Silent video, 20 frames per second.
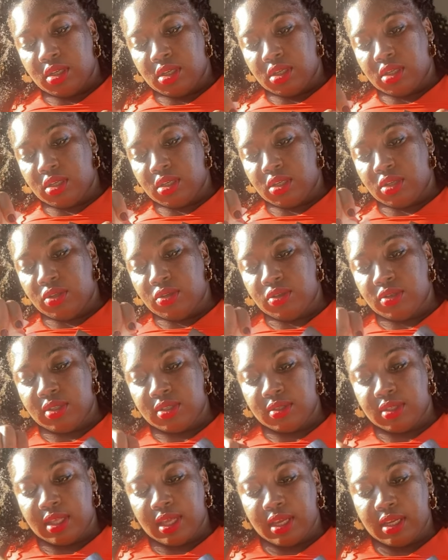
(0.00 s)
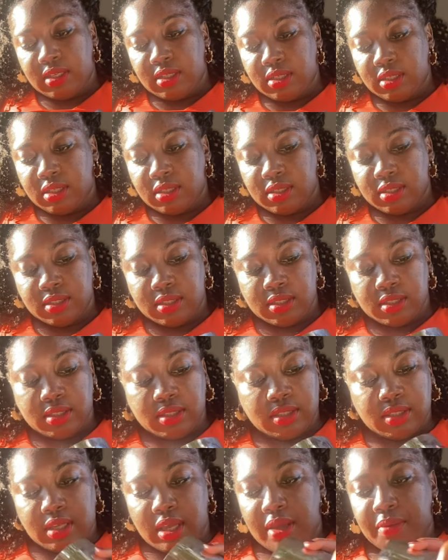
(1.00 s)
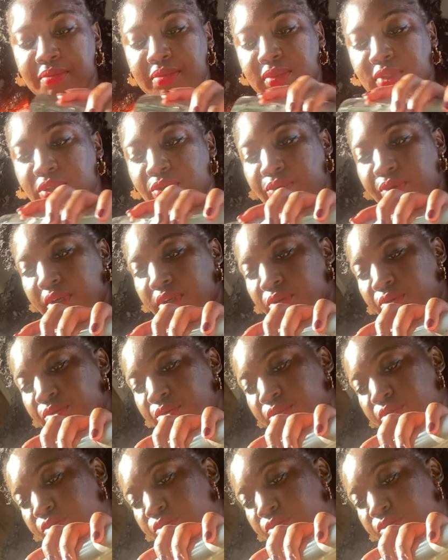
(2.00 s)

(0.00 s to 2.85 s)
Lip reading: I use that because I'm the one who's